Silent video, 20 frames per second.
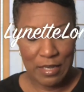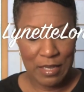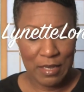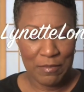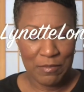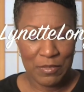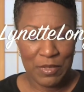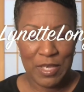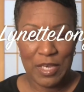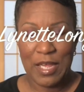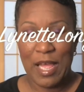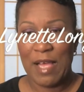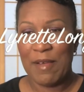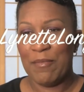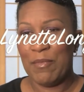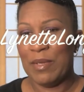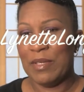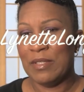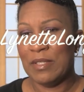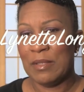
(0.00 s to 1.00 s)
um, yeah,
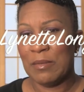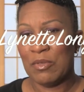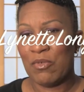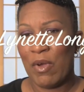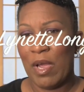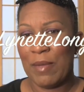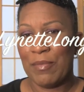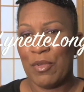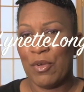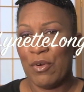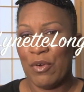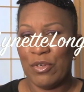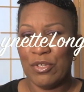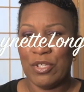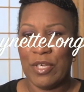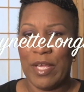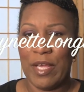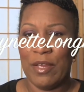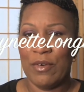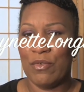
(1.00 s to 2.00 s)
I've been subscribed to her
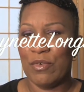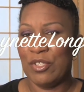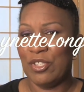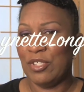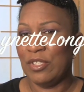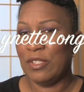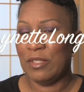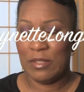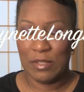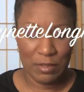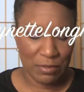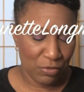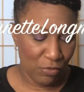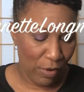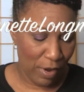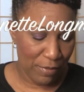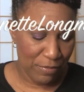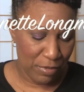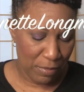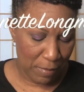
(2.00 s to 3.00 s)
channel and she's
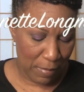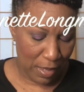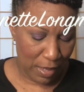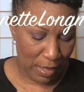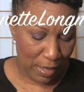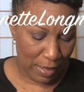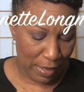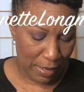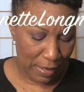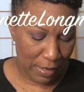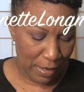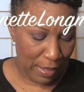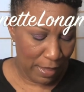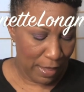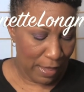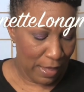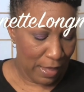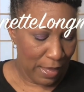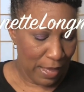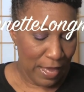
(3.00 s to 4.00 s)
subscribed to mine.
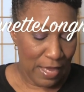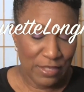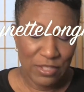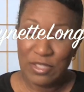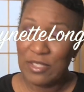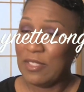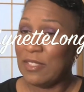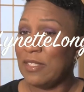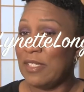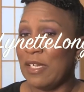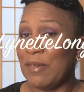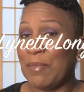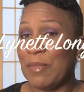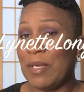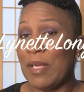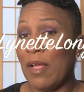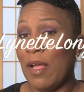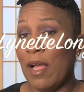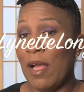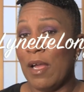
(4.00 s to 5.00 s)
And she just sent
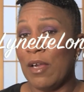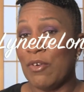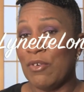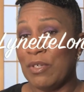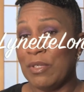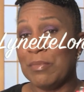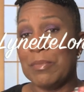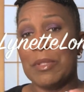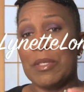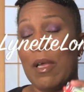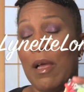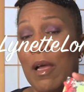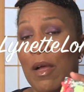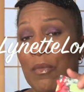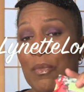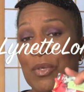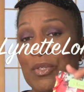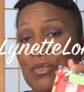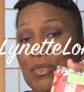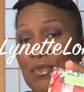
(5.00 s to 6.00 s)
me a, a Christmas
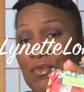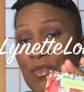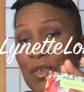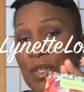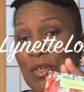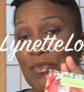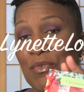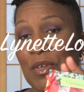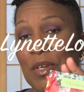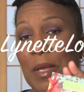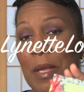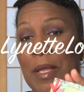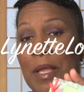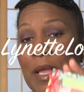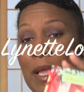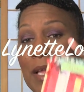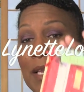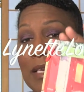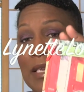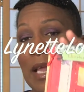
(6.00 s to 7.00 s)
card, which was really,
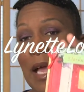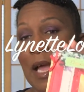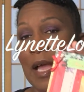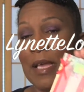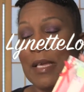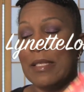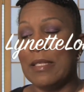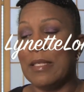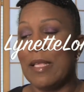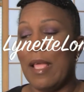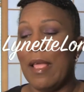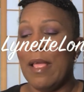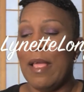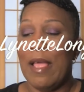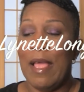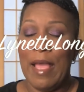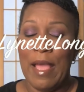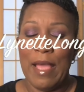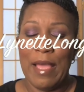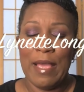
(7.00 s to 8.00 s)
really nice.
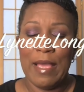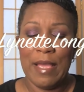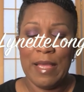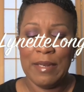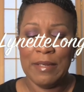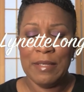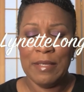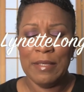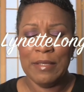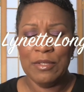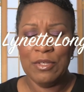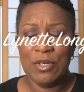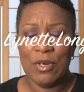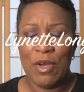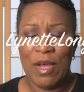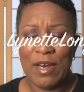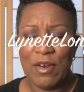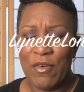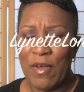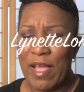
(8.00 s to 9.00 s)
And, you
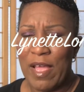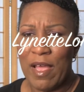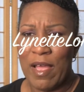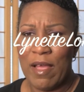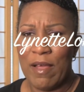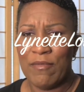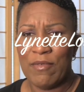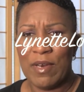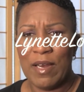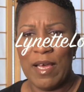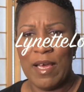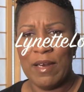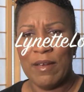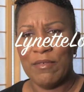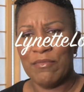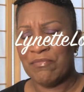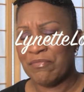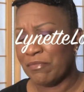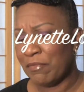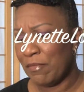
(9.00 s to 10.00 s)
know, I don't have a lot
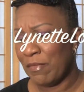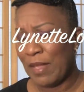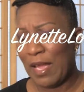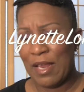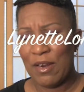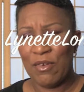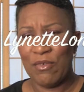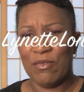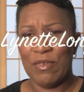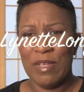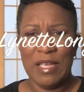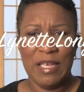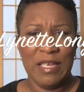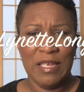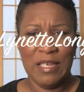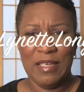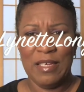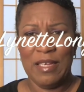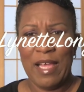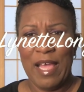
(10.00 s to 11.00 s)
of, I don't,
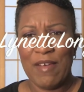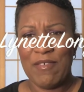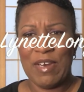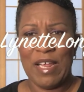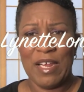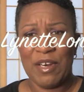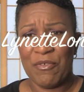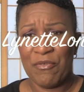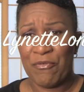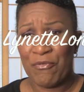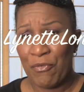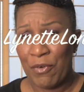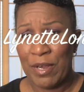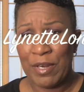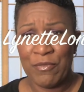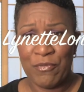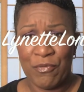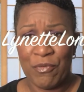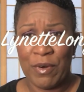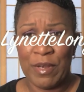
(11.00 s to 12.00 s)
have a lot of
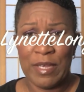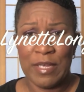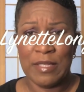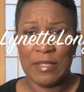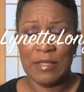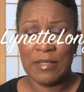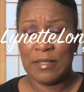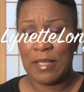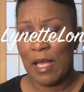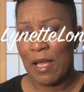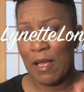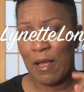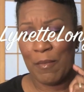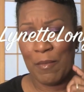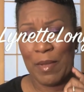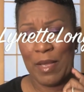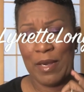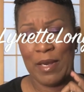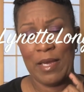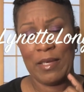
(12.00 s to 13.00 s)
friend friends
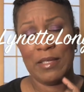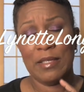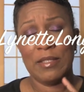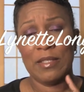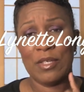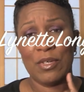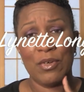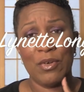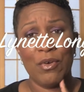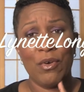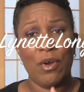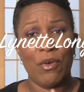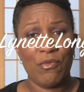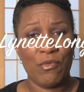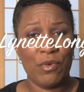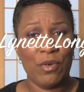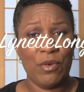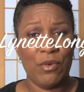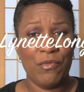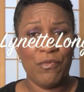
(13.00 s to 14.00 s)
um, and I consider her a
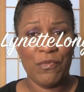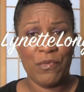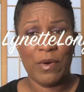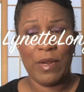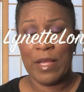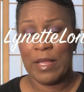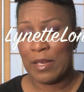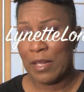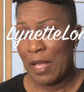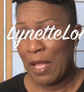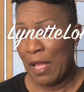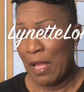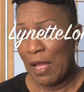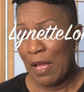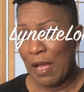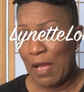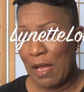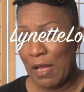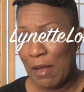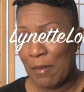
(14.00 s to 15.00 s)
real friend
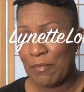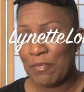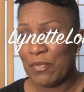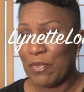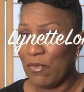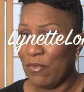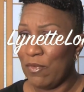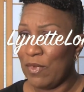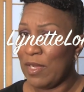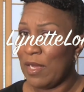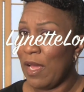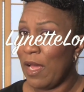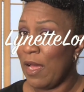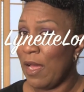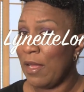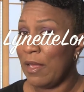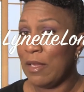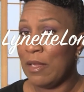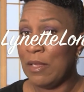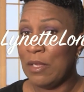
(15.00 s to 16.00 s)
um,
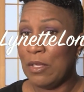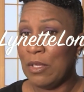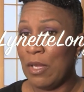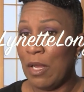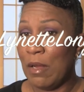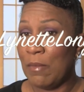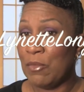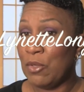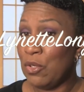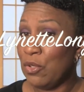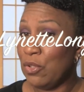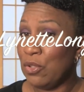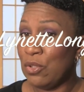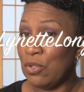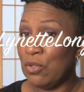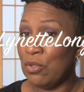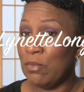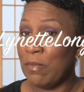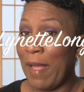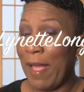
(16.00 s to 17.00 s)
VI um,
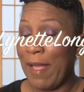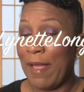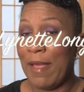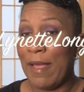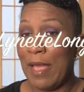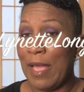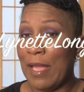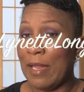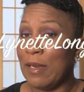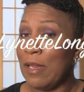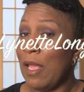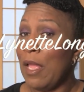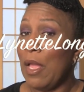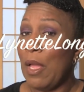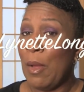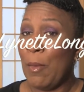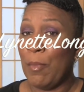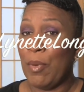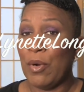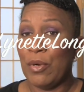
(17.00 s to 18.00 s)
YouTube and
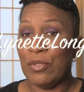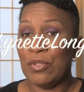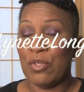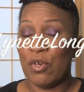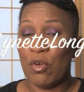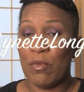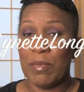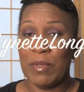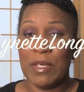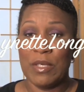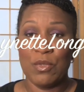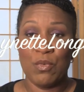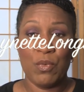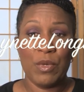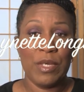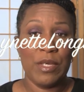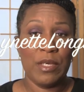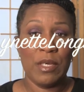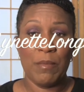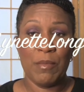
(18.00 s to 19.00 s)
personal because
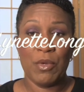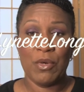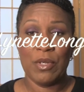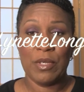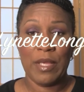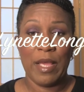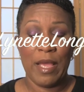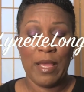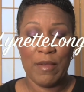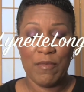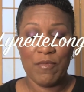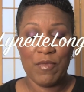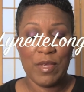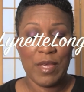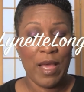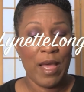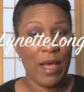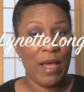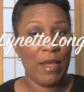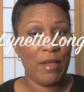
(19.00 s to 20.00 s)
we communicate
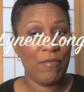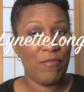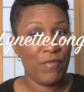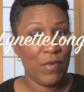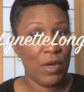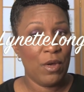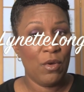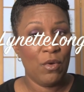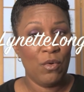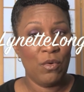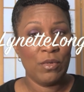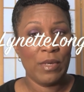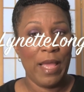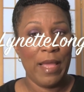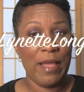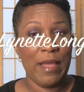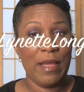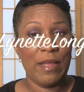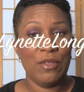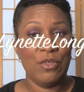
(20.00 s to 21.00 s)
via phone
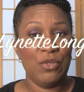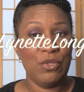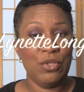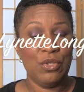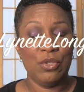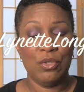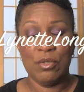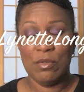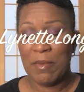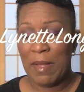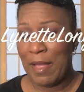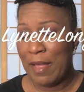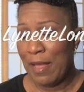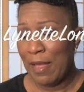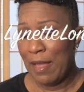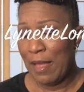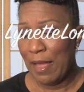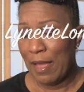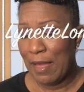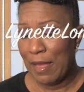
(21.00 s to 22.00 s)
and YouTube
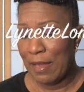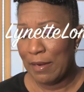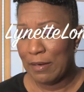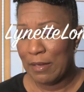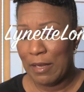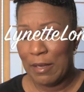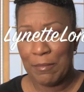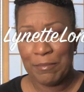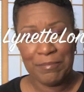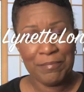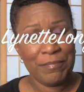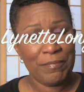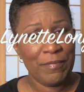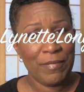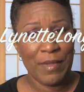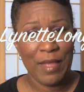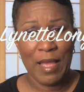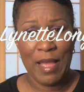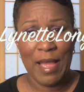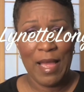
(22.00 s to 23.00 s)
and um,
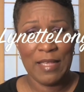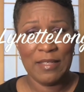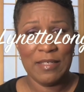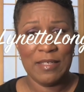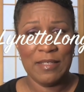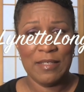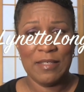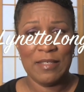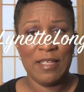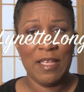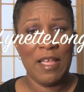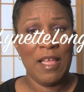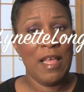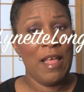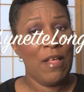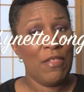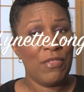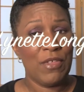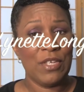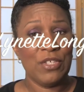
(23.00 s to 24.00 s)
I just
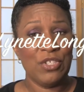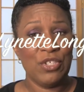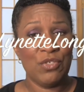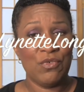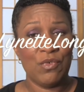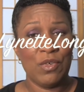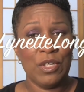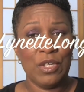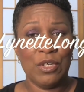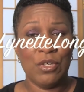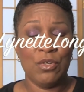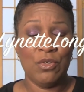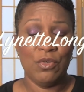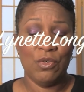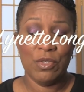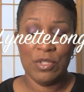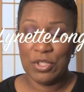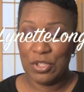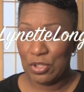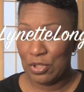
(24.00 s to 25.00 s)
think she's really
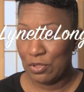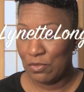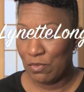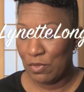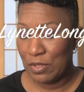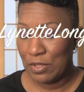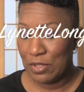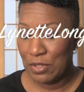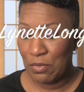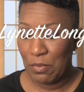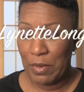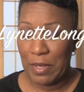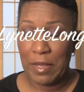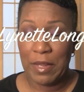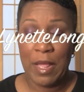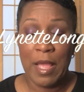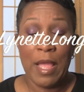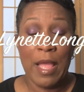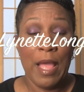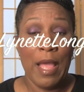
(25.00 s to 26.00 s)
cool and she's really
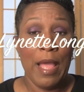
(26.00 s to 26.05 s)
sweet